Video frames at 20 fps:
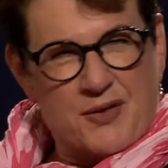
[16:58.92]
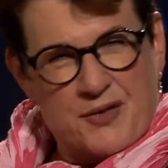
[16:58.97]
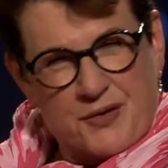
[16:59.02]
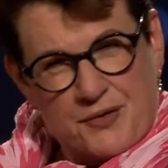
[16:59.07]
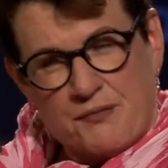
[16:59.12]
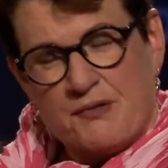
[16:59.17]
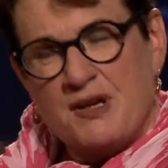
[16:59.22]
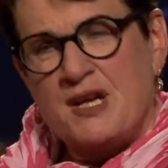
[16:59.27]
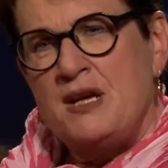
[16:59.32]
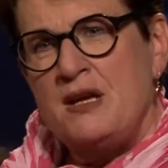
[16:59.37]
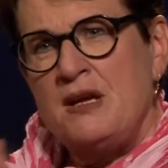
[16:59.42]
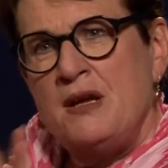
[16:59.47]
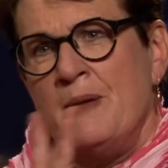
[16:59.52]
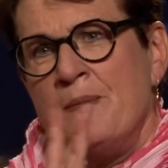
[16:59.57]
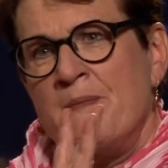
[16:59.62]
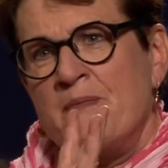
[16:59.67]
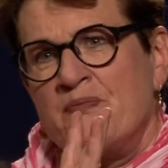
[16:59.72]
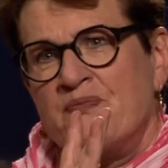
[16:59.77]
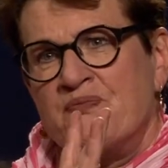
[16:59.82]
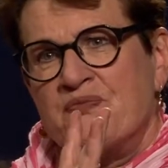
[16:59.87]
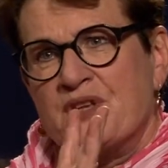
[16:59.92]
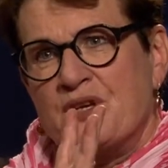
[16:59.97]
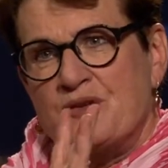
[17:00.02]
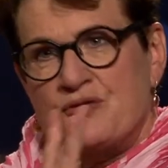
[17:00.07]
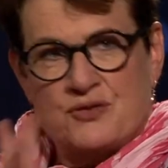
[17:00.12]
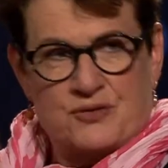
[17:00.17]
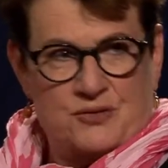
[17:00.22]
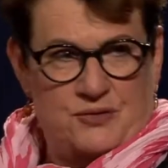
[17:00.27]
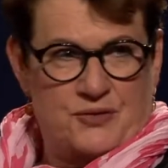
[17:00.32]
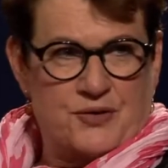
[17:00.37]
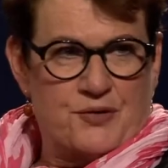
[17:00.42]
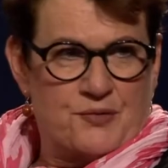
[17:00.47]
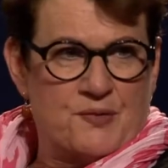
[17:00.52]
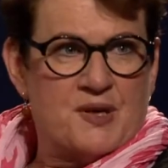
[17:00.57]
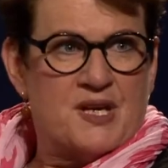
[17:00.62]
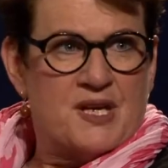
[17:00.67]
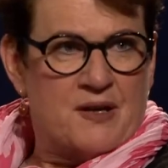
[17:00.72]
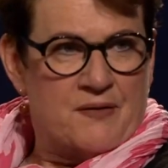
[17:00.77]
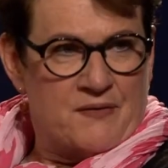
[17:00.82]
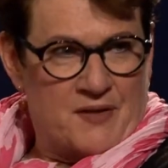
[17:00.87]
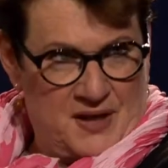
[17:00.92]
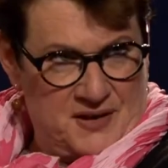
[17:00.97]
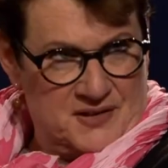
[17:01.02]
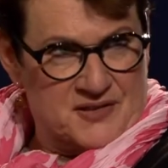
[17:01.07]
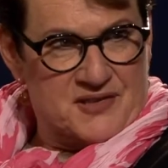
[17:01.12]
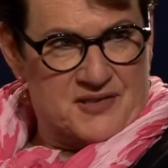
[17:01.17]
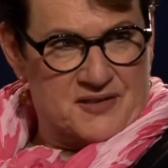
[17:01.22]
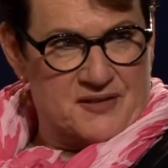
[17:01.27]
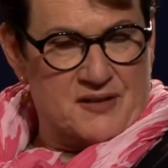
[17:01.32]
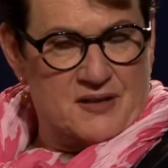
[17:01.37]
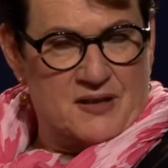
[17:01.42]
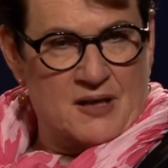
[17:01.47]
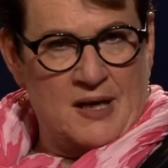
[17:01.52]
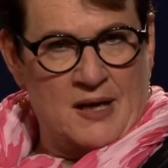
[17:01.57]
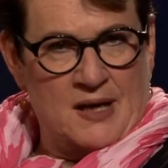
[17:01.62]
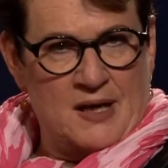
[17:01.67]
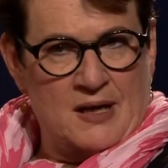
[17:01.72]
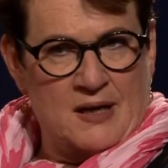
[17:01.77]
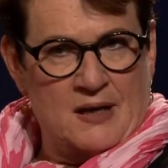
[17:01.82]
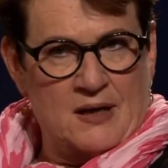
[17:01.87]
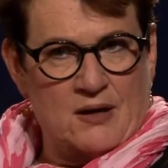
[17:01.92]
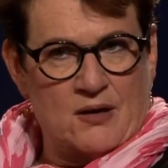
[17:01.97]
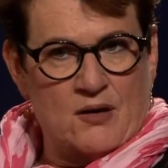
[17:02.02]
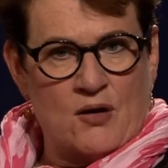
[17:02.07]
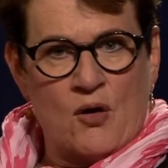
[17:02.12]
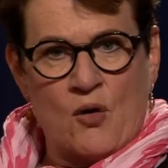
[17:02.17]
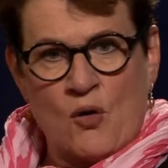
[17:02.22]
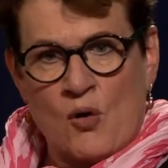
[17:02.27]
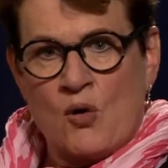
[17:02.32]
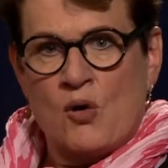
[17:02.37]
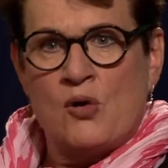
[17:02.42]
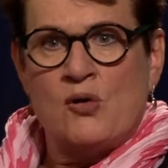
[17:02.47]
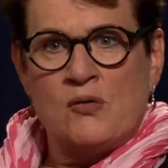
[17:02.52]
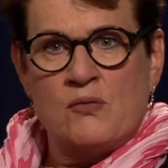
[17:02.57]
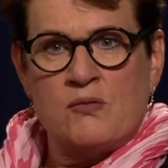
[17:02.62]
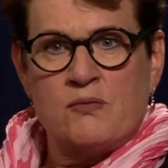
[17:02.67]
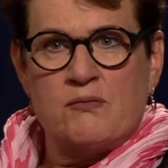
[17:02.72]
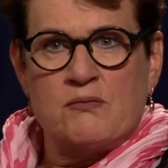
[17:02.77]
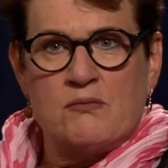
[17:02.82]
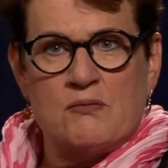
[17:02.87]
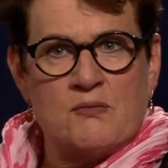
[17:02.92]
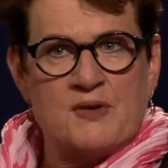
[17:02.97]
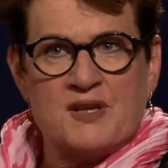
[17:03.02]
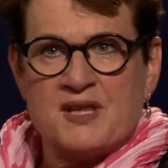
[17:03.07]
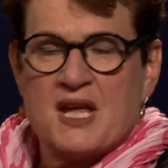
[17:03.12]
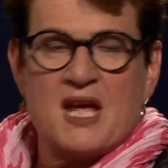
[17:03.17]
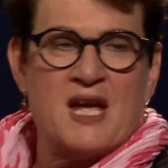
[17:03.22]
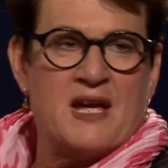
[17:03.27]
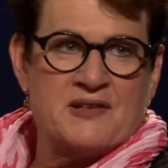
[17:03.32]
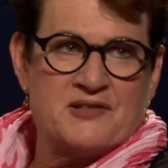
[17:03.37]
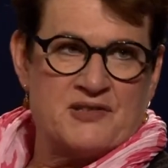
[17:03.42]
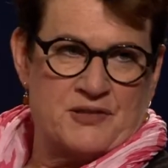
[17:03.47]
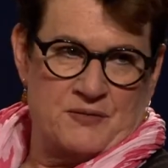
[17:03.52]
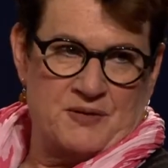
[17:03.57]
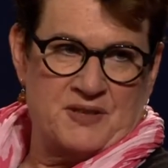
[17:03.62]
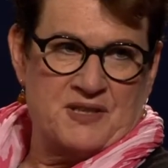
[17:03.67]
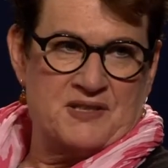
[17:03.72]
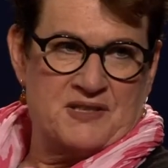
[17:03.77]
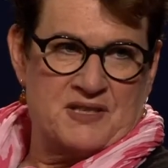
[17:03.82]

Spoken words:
three of us, all with cancer at the